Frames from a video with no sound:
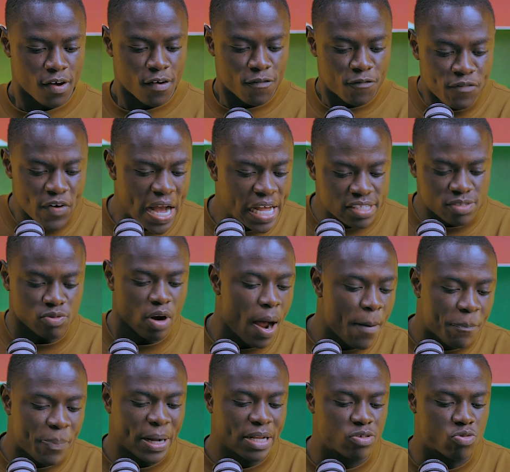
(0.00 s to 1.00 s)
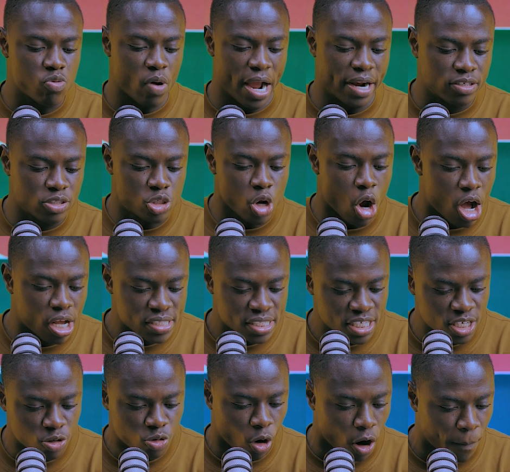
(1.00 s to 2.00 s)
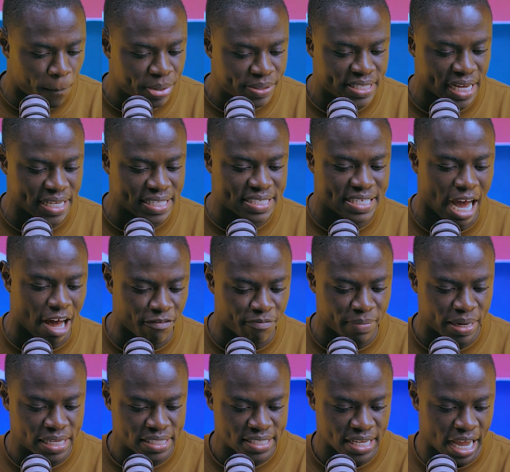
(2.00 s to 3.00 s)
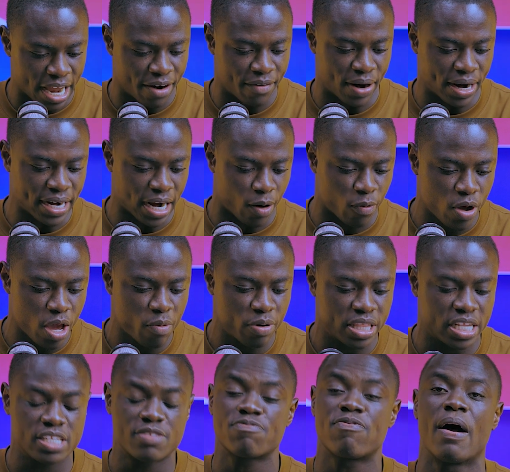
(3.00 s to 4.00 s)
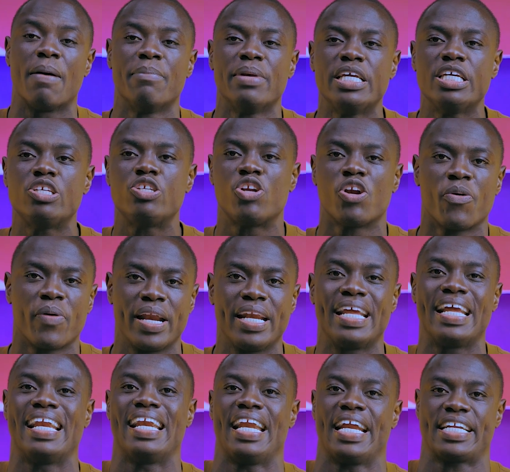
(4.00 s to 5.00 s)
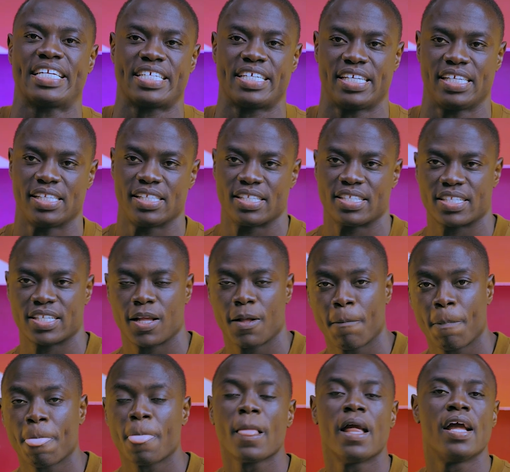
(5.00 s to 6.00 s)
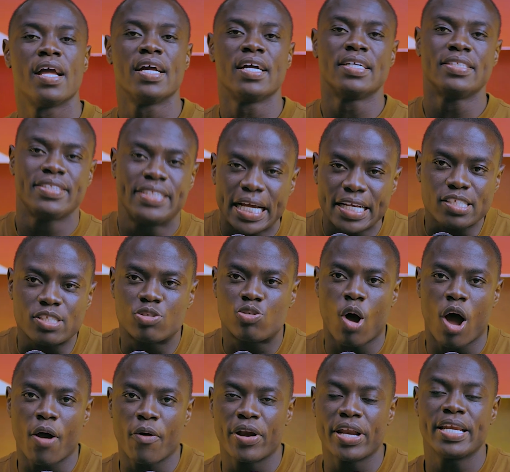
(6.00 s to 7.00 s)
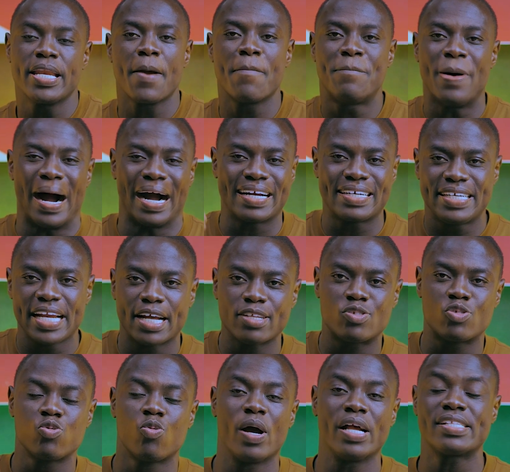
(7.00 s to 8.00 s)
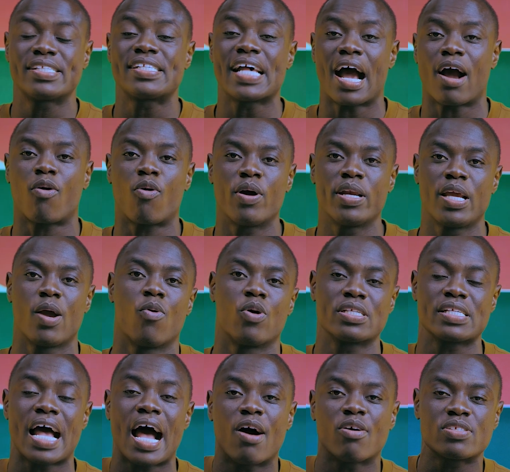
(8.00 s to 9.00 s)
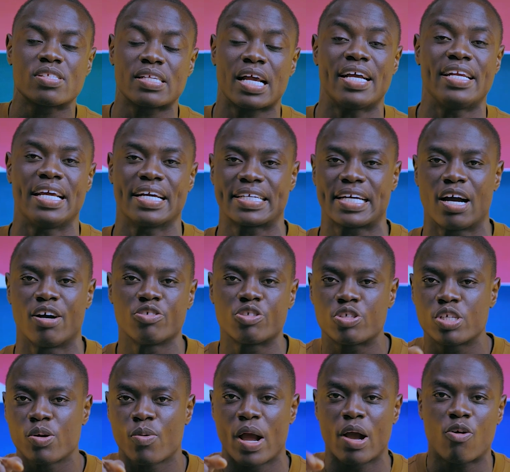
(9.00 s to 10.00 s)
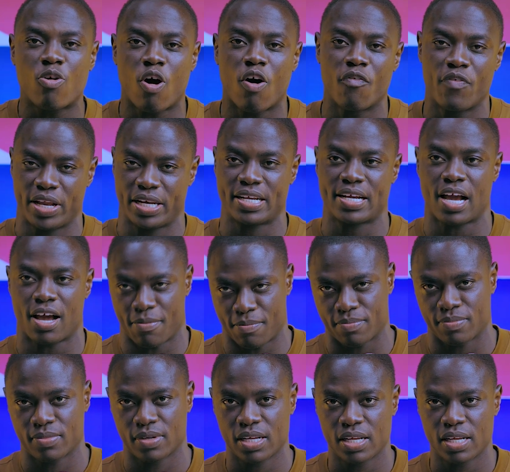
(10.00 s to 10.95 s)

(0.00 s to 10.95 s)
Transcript: First rapper to endorse incompetent government and run away with his family during elections. This story they backdate to when Sarkodie was outside the country when COVID came.